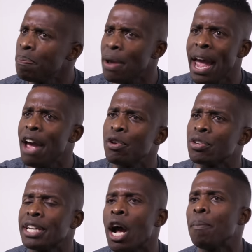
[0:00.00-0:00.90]
Have your
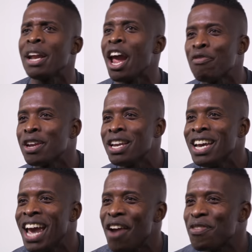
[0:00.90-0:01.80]
style, but every
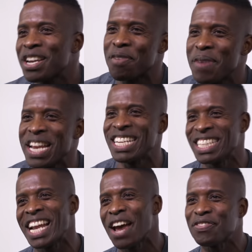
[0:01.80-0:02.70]
every comedian
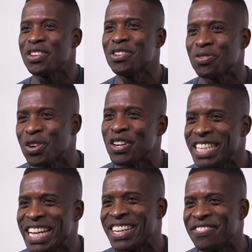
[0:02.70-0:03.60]
doesn't have to use the word
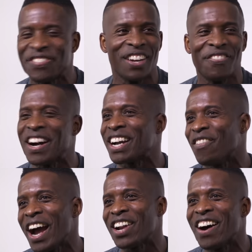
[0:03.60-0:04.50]
nigga in front of fucking
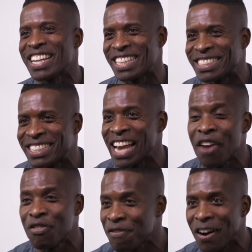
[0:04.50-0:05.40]
white audiences
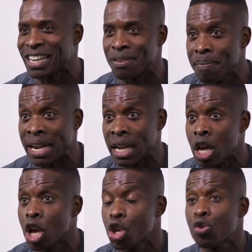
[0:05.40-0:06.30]
every fucking minute.
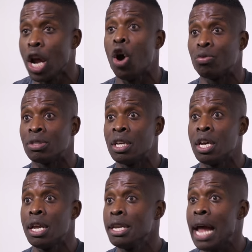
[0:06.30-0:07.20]
You don't.
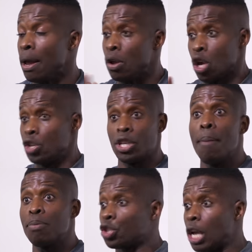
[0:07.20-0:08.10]
Not
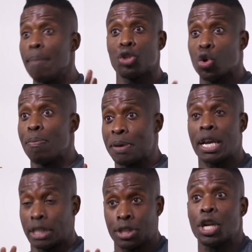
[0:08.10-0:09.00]
some some do it
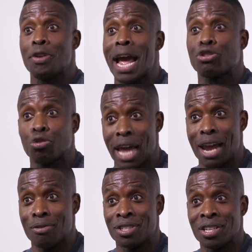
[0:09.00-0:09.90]
because it's their natural
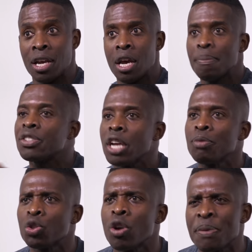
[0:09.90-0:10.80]
language, but
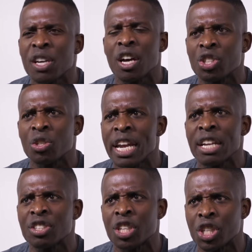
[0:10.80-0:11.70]
some do it because you're
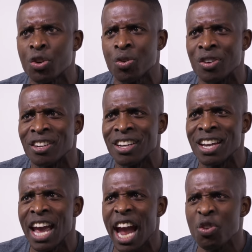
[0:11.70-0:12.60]
insecure
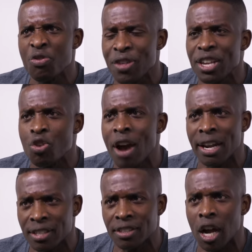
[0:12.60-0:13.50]
and you think you got
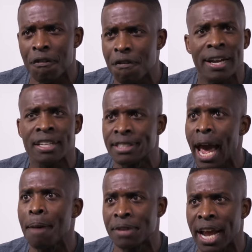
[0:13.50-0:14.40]
to start fucking
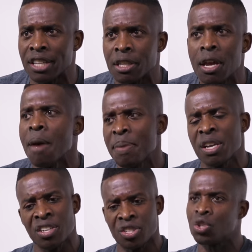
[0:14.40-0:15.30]
tap dancing
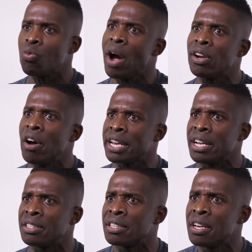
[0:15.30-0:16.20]
because there's a white
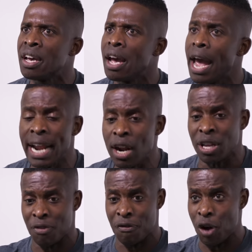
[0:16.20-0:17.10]
audience. And I
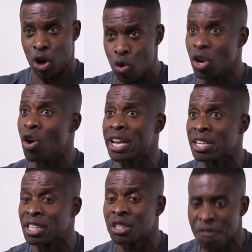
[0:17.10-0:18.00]
don't give a fuck who the
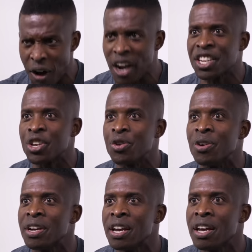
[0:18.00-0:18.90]
audience is. Fuck you.
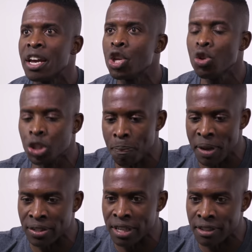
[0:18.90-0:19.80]
You should
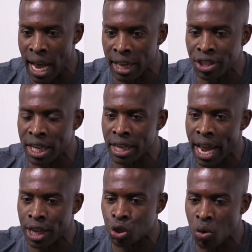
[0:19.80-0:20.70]
be as intelligent
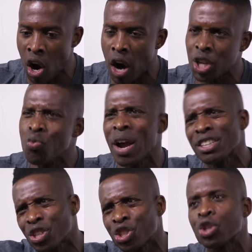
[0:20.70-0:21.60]
as you are. You
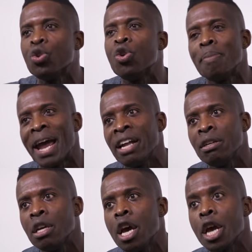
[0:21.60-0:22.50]
went to school,
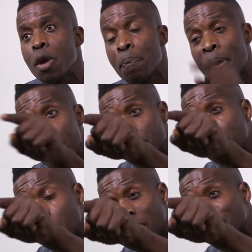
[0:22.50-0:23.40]
man. Your parents
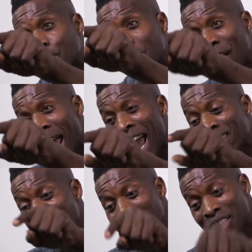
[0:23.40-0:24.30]
busted your
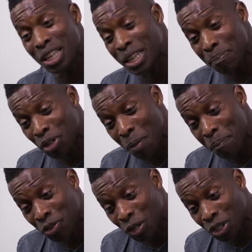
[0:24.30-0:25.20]
ass to, get,
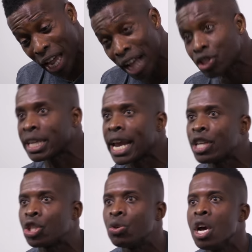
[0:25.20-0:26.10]
to, to, to
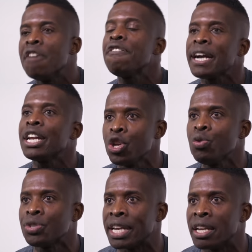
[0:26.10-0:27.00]
educate you. Fucking
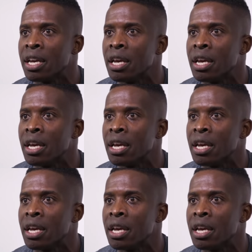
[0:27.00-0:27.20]
use it.